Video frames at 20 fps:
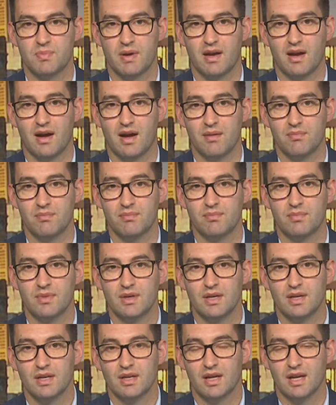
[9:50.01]
But I'm
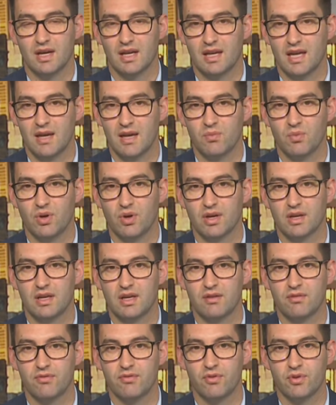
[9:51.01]
going to keep
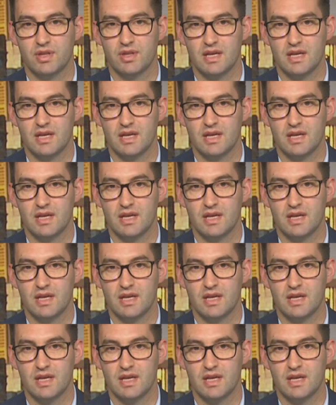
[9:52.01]
working for